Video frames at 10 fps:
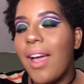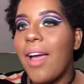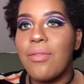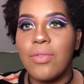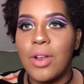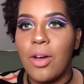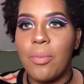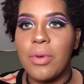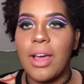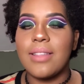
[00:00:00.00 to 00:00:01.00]
I really
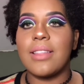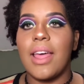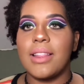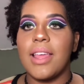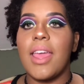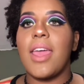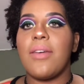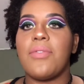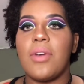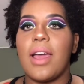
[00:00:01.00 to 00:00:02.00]
hope you guys liked it.
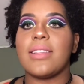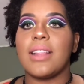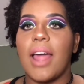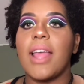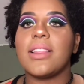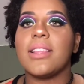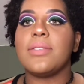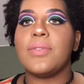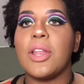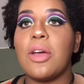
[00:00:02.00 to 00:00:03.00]
If you guys like this
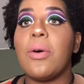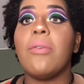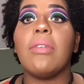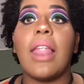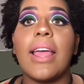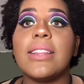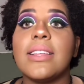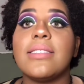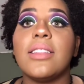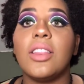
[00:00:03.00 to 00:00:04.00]
video, like
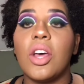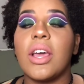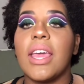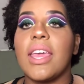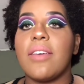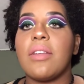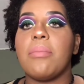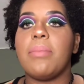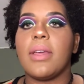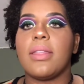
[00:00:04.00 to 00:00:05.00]
this look, give it a
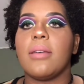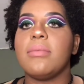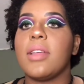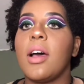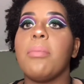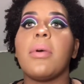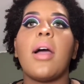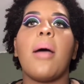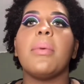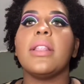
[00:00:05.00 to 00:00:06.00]
big thumbs up.
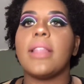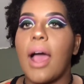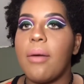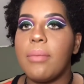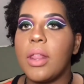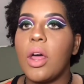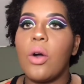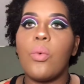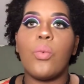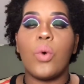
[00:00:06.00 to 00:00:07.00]
Comment down
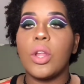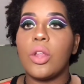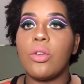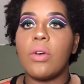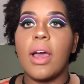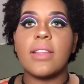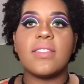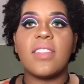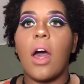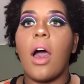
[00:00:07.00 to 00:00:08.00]
below what you guys
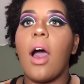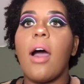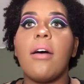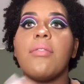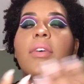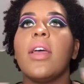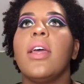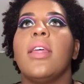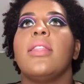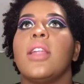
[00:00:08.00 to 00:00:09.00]
thought of
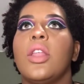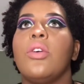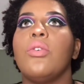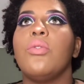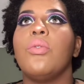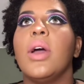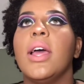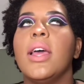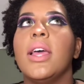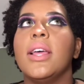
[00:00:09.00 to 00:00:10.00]
the new
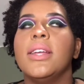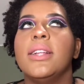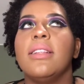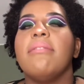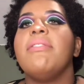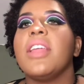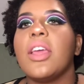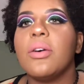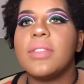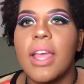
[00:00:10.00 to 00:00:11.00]

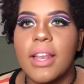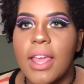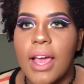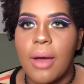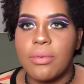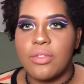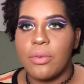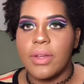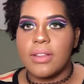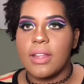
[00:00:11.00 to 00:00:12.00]
video technique I was
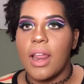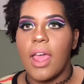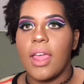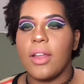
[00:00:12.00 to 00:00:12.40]
doing today.